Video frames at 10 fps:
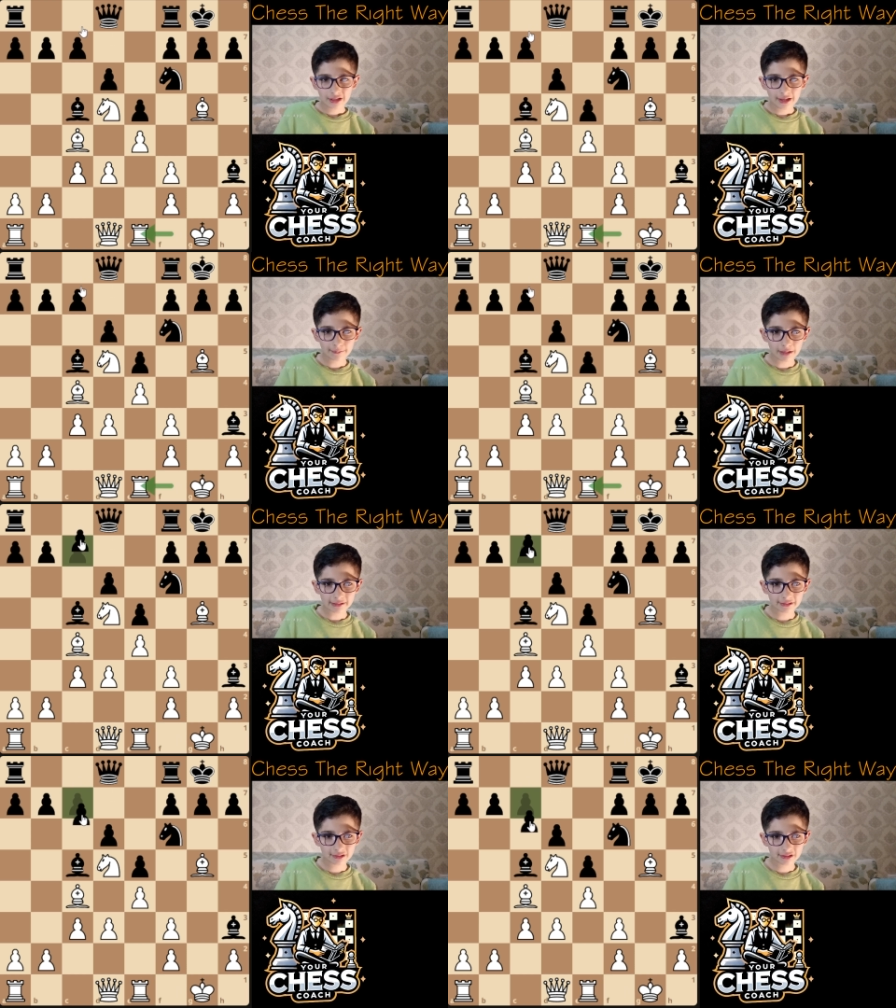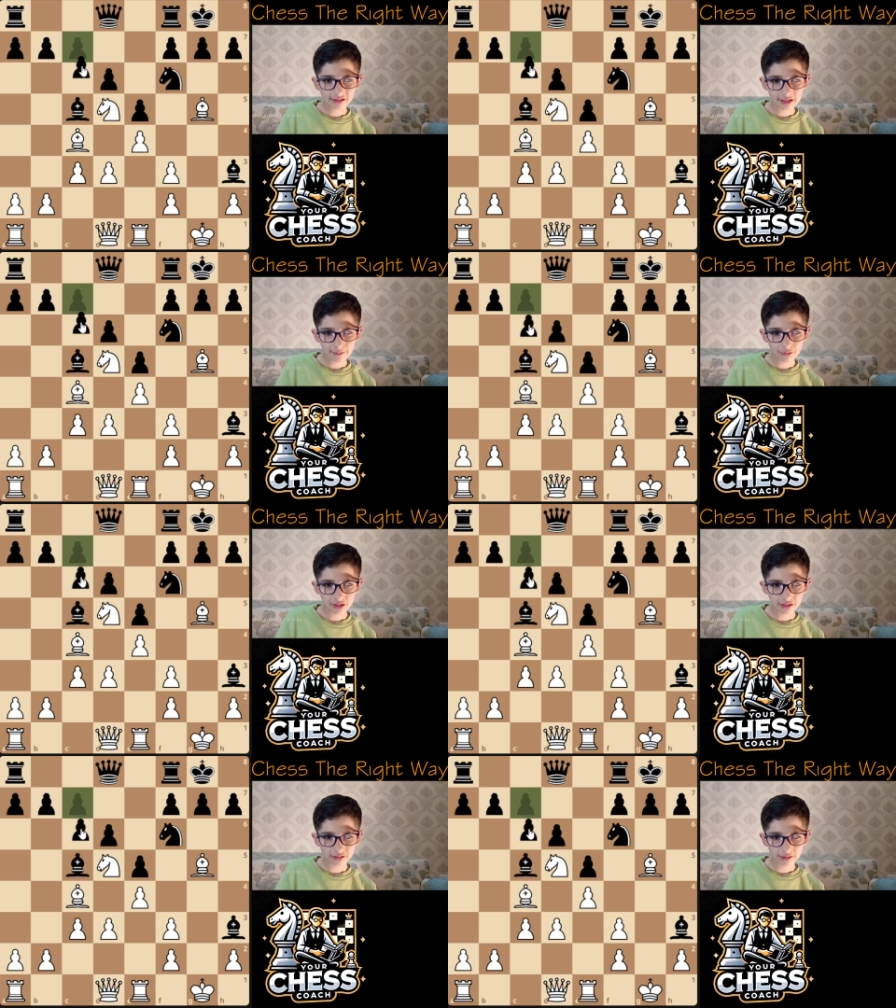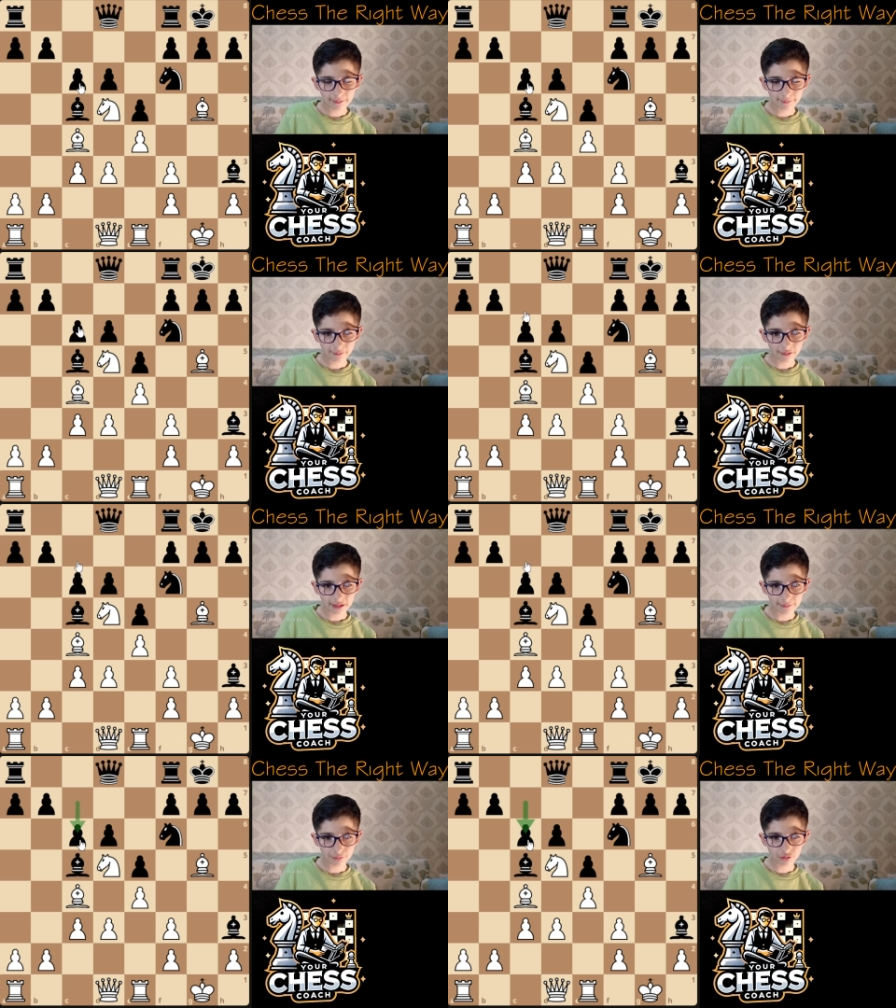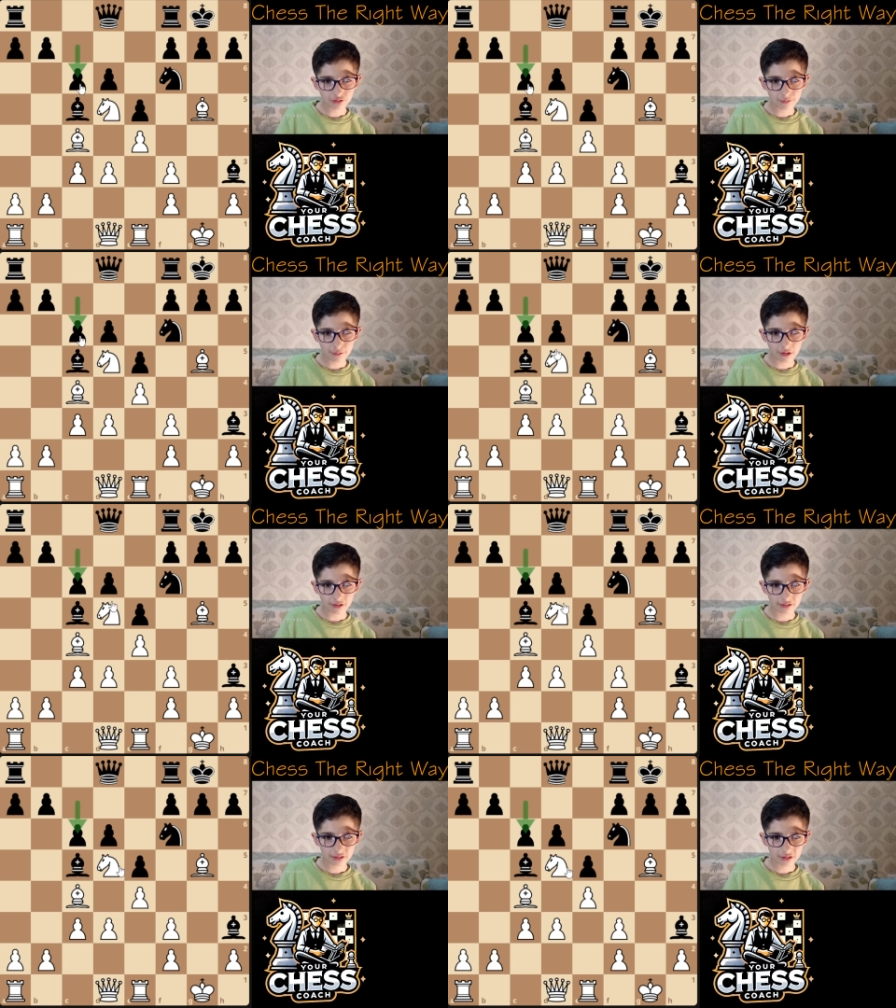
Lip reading: And black did the same thing. He pushed the pawn,